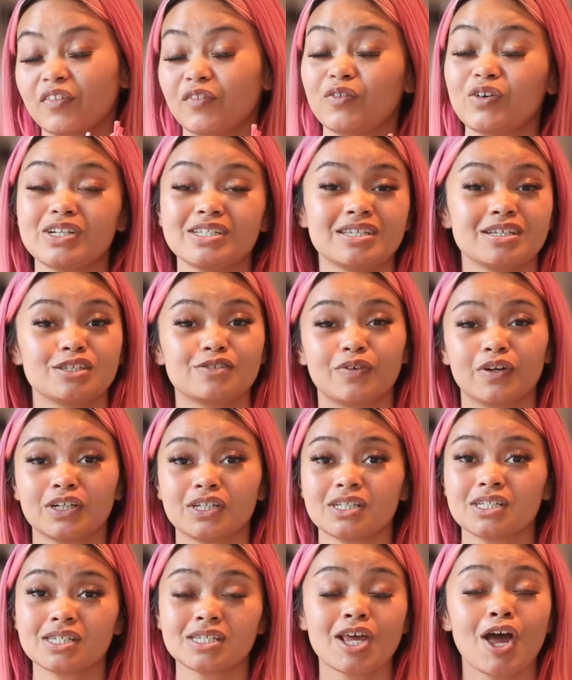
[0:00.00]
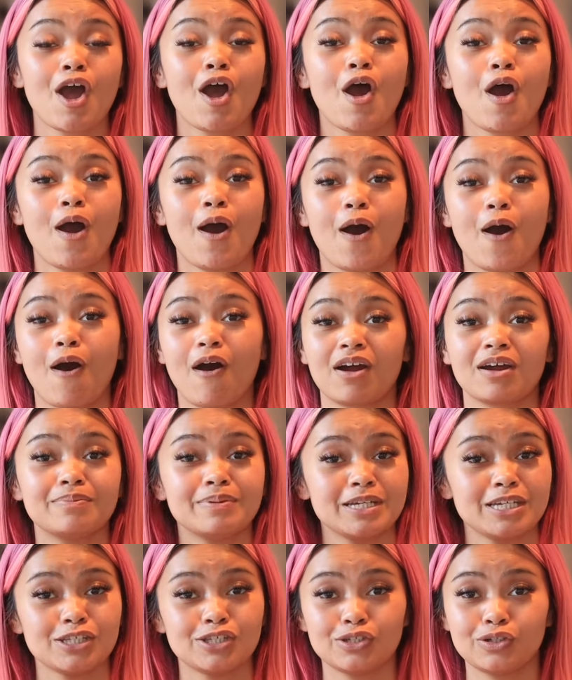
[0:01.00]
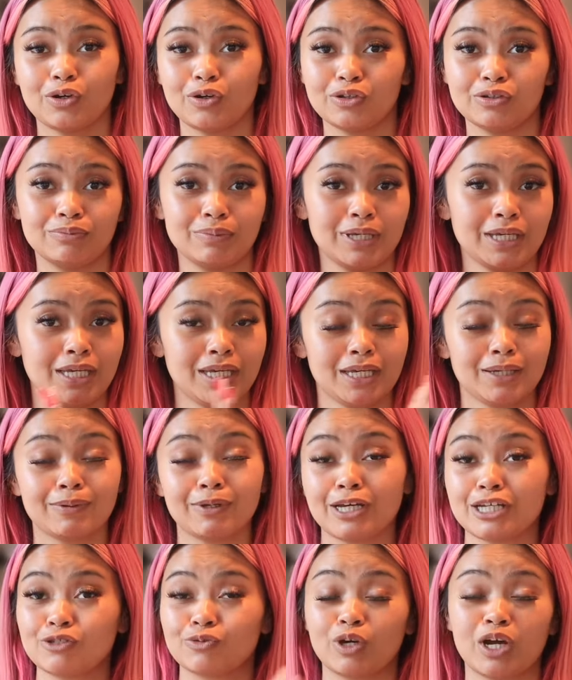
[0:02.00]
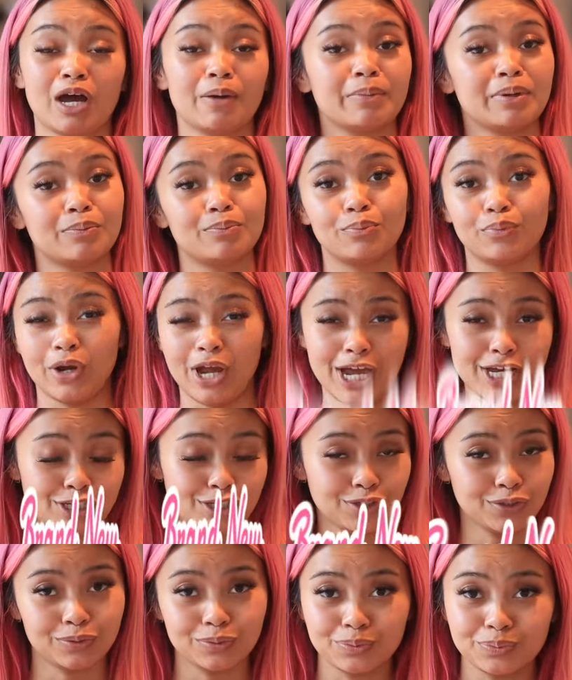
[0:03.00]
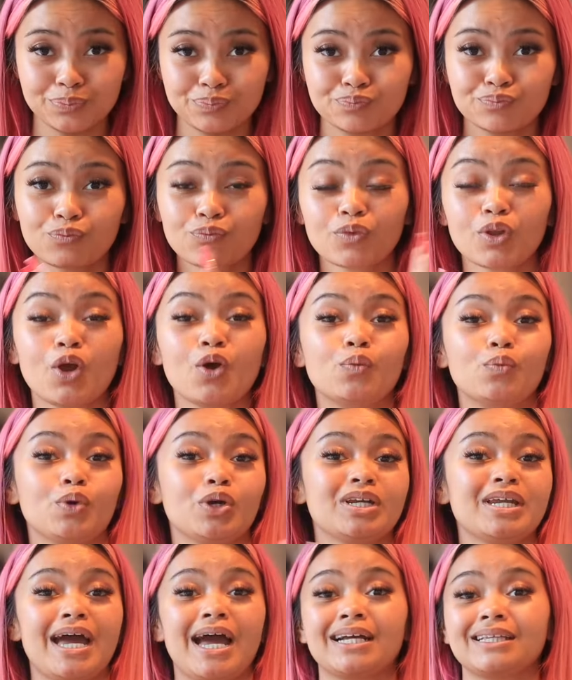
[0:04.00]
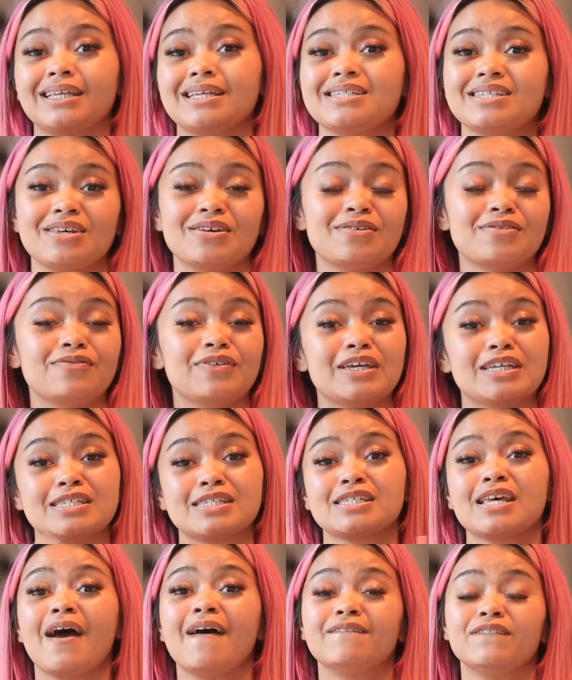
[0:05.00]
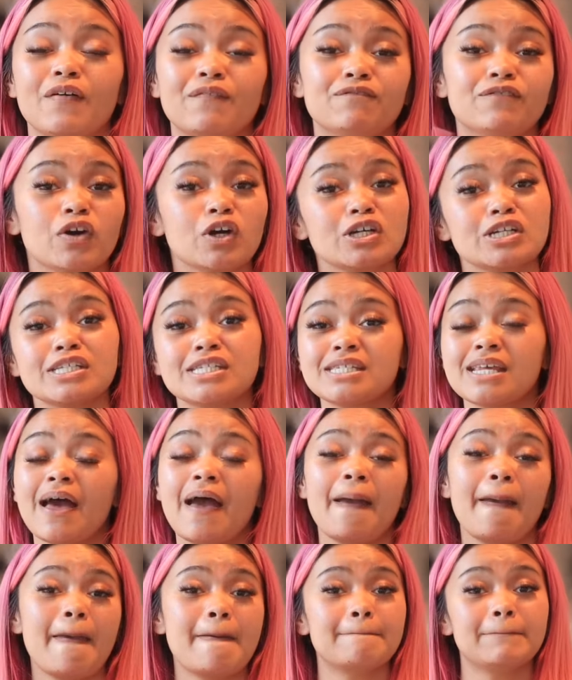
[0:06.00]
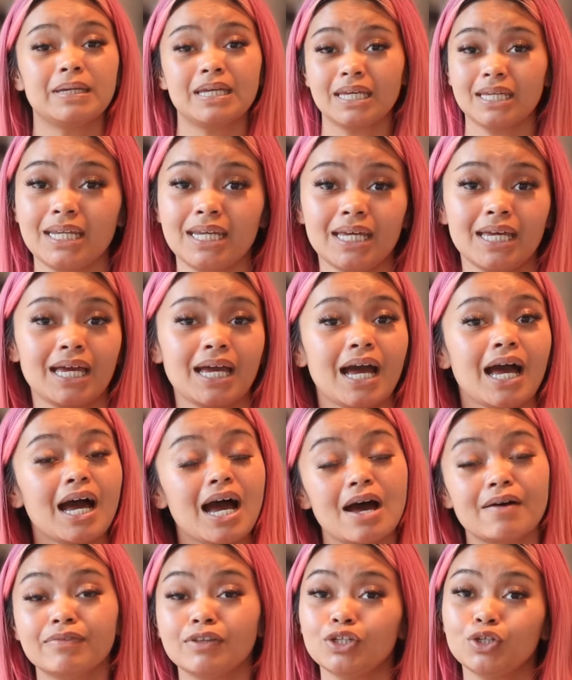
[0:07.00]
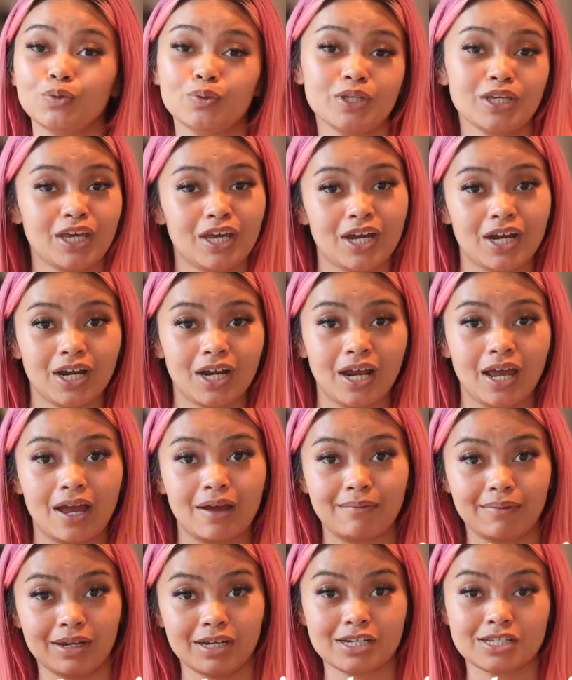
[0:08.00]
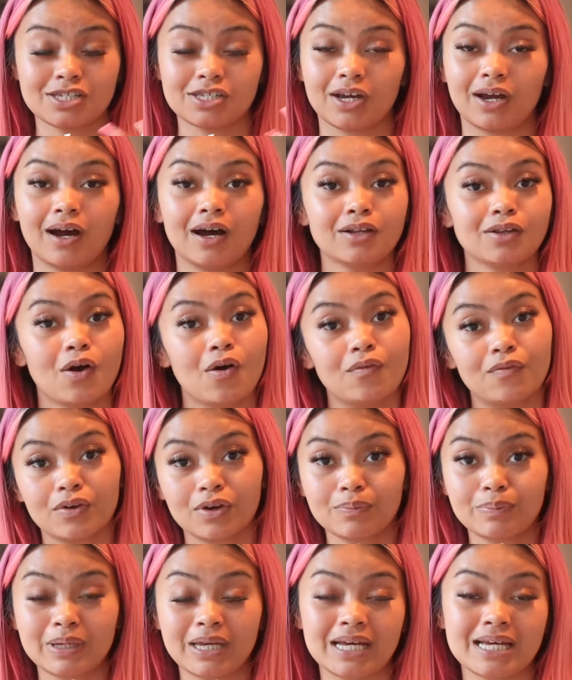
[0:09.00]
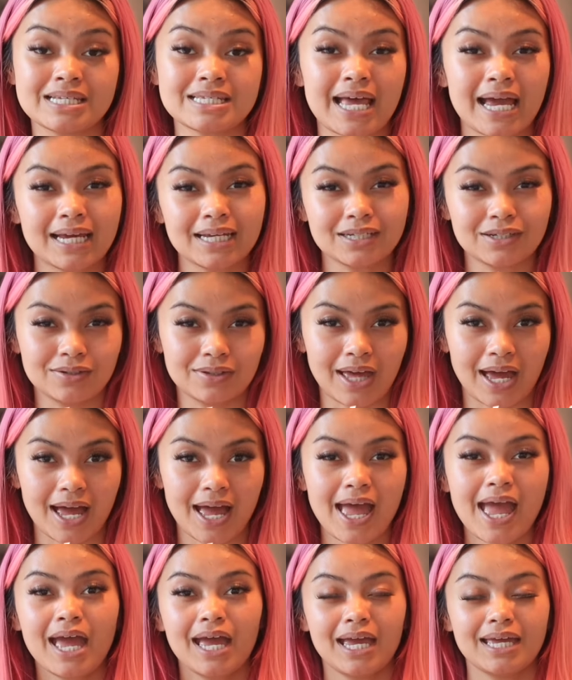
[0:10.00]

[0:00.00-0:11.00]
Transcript: first things first, RIP to the old me, because we're coming brand new. We're gonna act as if it's the first and beginning of the new year, and we're gonna start all over, because I could do that.